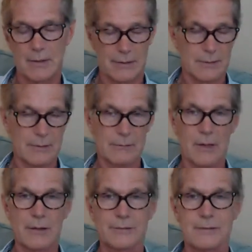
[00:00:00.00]
the
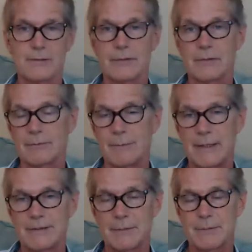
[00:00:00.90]
cause of
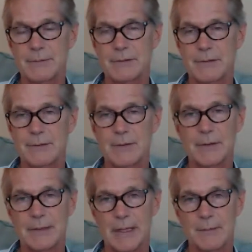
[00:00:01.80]
many symptoms of the
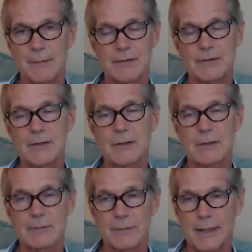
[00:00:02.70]
people that came to visit there,
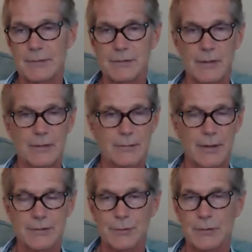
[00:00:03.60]
from cancer,
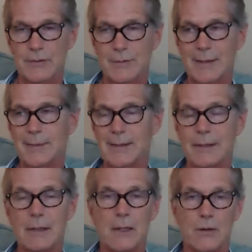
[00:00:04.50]
arthritis, whatever it may
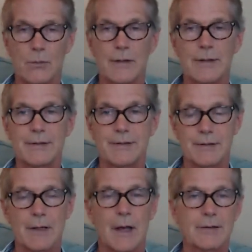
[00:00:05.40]
be, was
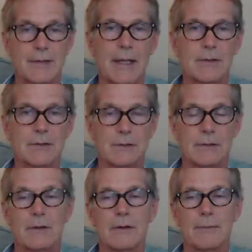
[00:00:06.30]
intoxication.
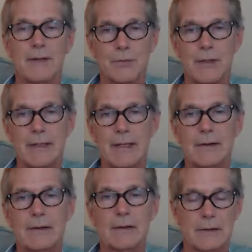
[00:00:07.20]
And the best way to get
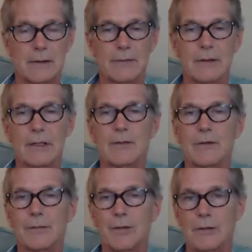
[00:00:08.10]
the
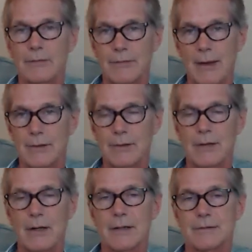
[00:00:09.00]
liver purified, or
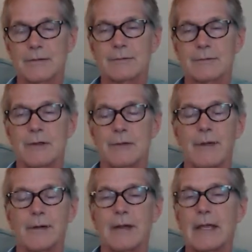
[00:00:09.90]
toxins
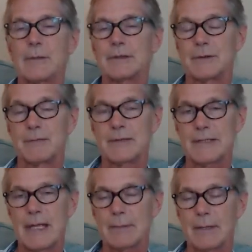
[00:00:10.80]
better able to be
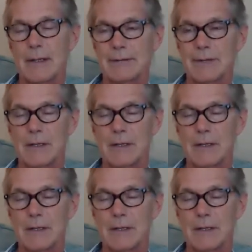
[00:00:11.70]
metabolized,